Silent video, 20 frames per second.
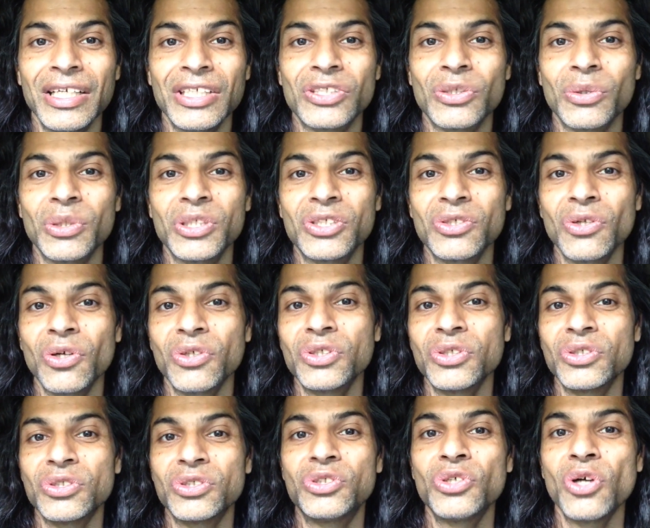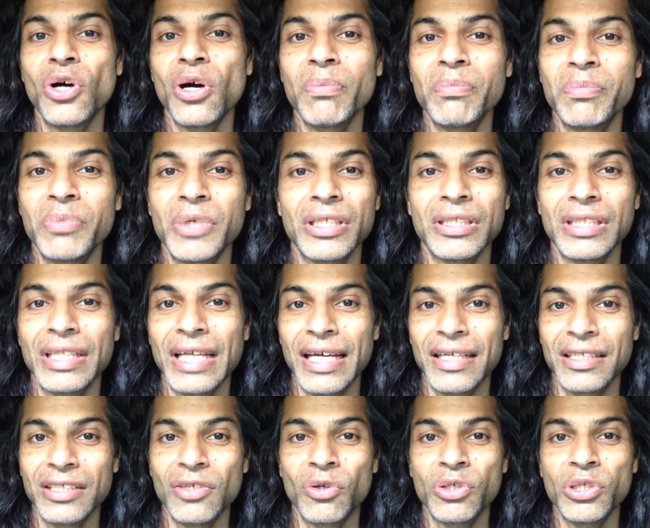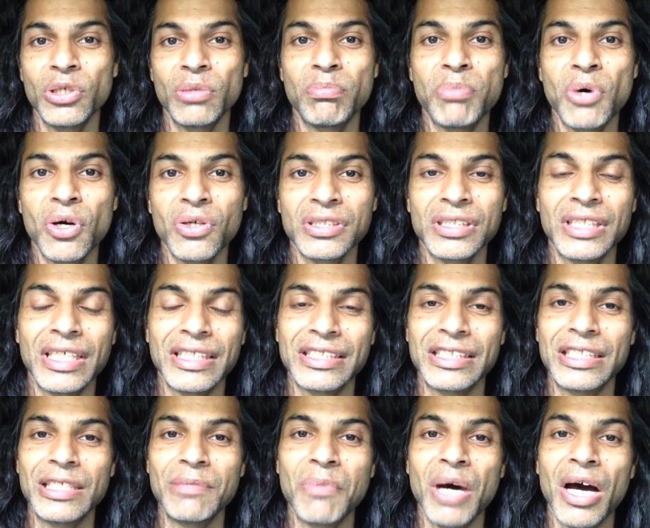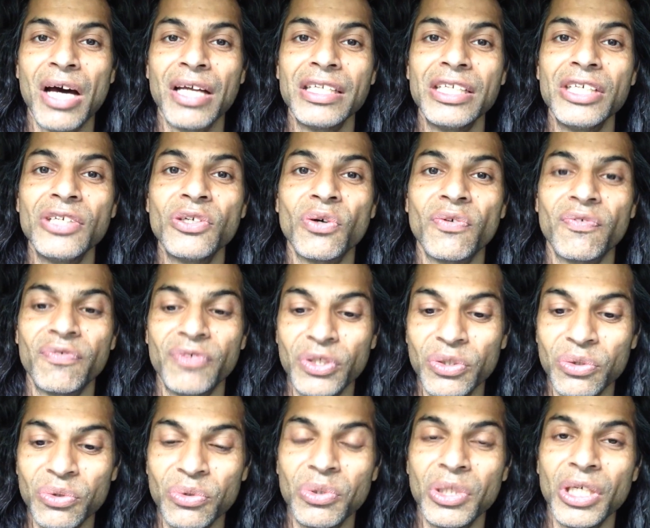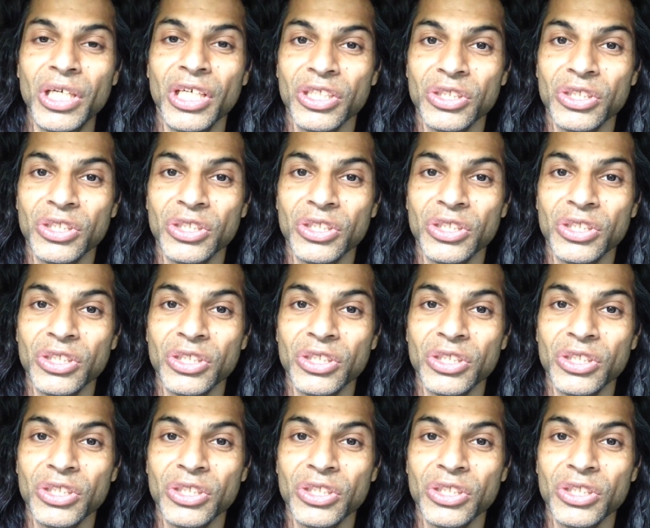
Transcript: so it's not your job that or your boss that's demanding of you